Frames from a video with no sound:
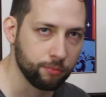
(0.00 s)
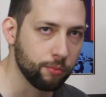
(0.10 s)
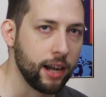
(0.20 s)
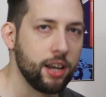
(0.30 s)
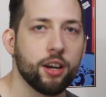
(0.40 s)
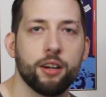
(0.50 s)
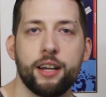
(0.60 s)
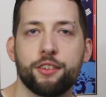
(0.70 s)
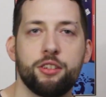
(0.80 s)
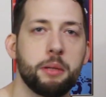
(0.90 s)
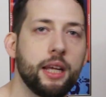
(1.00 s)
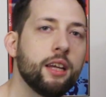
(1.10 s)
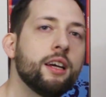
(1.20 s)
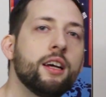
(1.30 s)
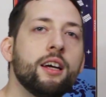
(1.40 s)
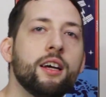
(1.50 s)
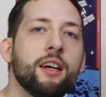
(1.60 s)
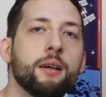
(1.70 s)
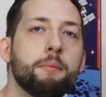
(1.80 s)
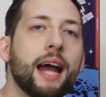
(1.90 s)
right here next to me.
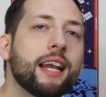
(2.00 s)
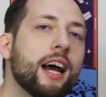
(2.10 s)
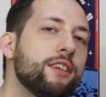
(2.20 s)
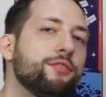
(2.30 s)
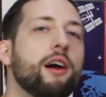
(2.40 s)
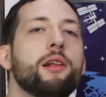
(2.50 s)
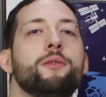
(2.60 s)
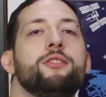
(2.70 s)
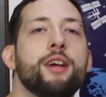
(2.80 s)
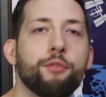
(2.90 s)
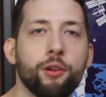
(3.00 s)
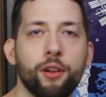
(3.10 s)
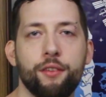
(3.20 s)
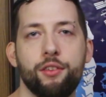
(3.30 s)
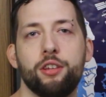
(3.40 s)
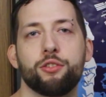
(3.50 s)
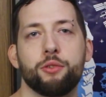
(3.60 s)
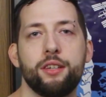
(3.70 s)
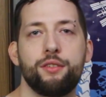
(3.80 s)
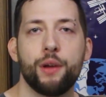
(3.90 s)
Bad Guys followed several of the
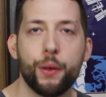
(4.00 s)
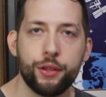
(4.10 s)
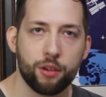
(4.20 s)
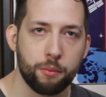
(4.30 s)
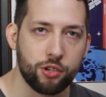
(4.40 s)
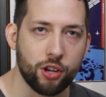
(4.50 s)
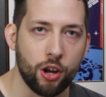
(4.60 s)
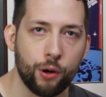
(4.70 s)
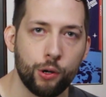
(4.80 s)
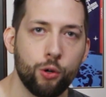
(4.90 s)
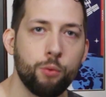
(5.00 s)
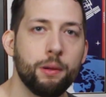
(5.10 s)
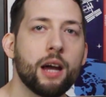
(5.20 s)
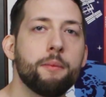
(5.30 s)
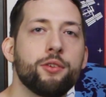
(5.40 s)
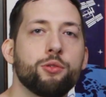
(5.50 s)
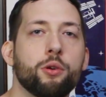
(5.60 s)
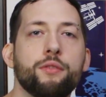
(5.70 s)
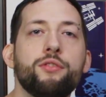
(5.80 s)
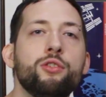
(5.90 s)
disgraced villains from the show, who become a
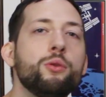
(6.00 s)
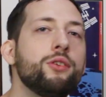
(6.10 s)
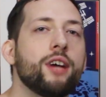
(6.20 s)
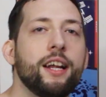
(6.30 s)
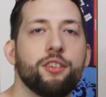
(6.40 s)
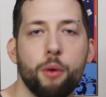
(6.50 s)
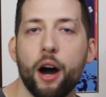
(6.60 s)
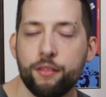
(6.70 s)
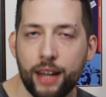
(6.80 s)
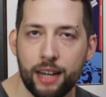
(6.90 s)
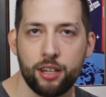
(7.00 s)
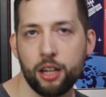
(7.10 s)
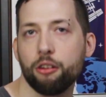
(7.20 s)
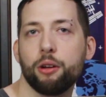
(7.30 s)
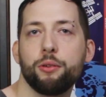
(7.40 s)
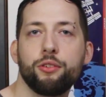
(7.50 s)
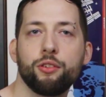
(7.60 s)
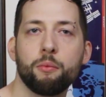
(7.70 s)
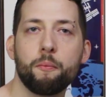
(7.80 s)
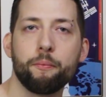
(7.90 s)
sort of Suicide Squad of
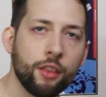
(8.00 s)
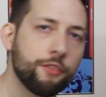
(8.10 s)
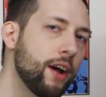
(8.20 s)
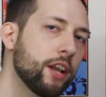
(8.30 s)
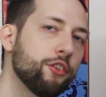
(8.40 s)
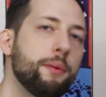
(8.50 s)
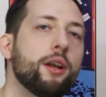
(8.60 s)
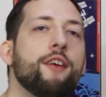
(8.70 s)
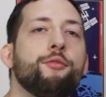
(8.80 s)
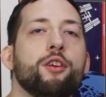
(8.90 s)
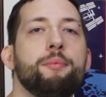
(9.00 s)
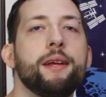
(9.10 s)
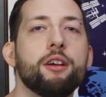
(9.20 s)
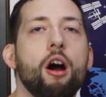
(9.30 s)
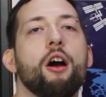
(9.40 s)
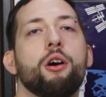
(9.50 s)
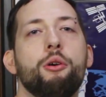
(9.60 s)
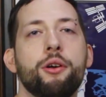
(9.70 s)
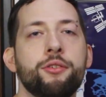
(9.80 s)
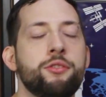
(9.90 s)
anti-heroes. The final spin-off would have been
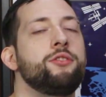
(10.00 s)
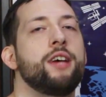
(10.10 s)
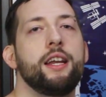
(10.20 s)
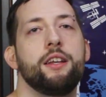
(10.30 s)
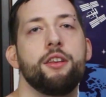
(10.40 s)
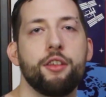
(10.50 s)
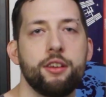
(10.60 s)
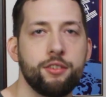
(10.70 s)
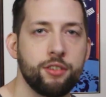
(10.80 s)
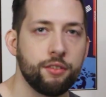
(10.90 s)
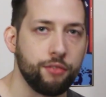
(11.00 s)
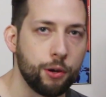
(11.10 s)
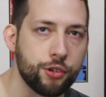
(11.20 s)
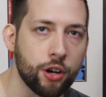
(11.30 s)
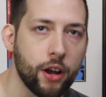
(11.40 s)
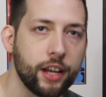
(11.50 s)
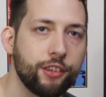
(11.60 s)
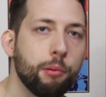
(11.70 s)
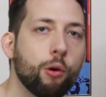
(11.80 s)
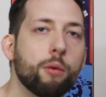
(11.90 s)
Gargoyles, set in the distant future, and
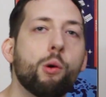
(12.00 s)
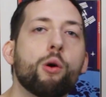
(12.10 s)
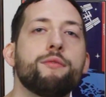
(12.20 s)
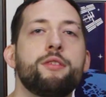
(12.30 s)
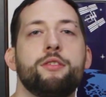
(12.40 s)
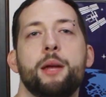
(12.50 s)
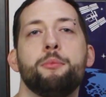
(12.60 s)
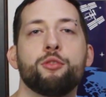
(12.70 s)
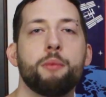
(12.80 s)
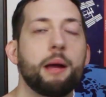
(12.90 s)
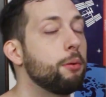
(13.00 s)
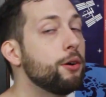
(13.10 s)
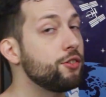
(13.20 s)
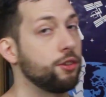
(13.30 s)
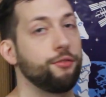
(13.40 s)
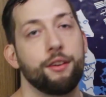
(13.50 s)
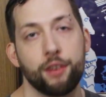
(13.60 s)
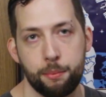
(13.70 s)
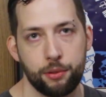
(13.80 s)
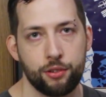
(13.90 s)
explore more of the themes from my personal
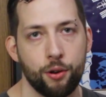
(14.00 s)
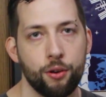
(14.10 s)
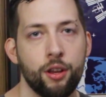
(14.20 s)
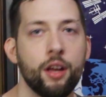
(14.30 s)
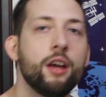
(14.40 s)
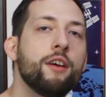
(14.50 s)
favorite episode,